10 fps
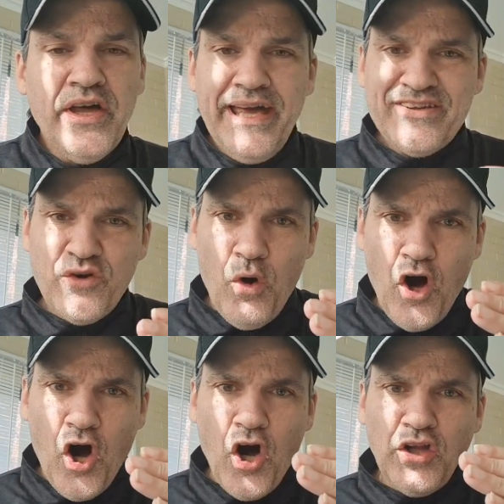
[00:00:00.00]
And so
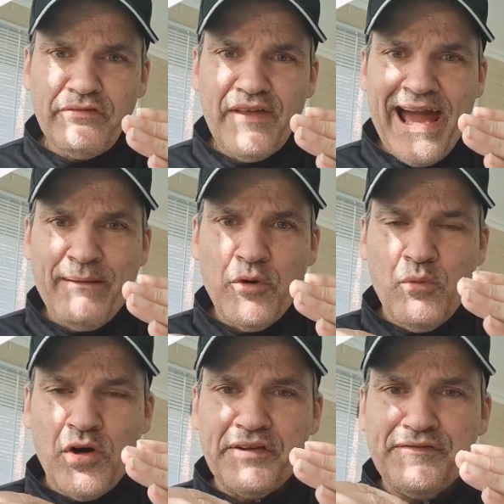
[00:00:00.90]
all of that will
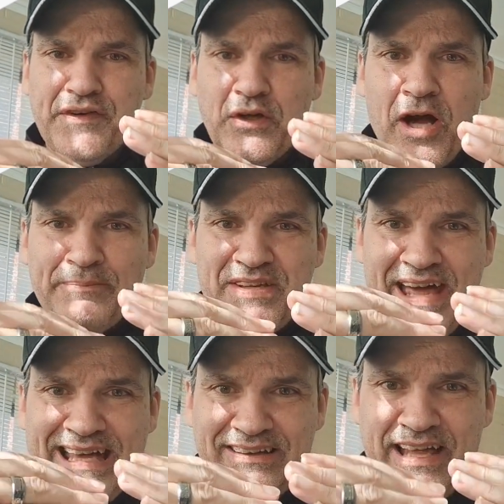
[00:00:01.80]
want to fill up to
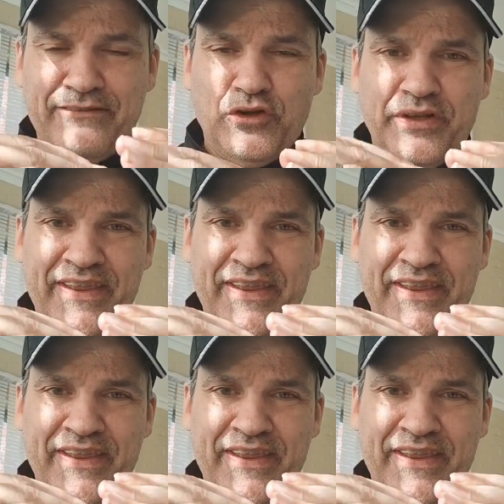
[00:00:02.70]
that level,